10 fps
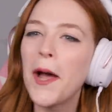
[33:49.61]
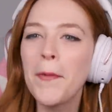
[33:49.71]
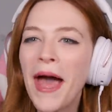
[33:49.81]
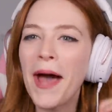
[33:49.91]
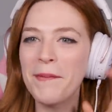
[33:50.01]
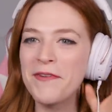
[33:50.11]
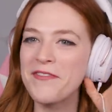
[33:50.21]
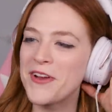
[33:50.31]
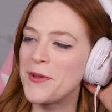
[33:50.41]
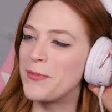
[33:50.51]
I'm happy
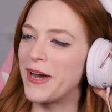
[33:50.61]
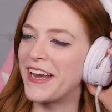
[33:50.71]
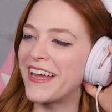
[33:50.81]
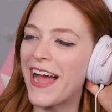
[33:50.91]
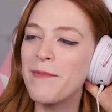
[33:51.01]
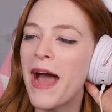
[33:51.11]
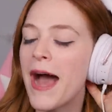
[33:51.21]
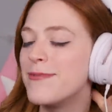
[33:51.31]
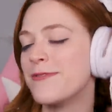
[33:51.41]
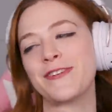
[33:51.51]
for you, buddy. I'm
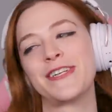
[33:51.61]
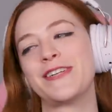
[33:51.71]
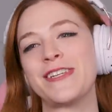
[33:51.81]
happy for you